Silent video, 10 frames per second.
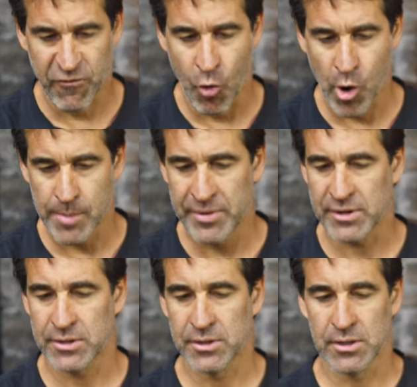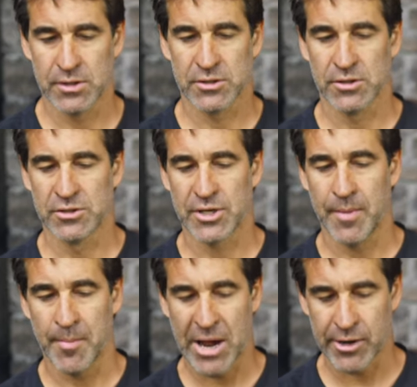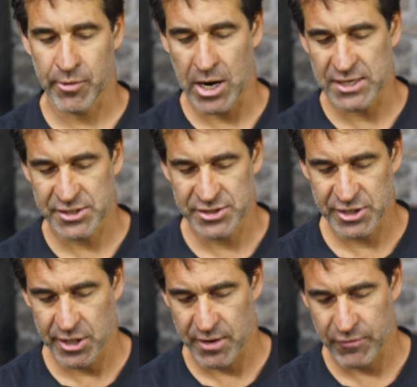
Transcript: formed some of my crosses here.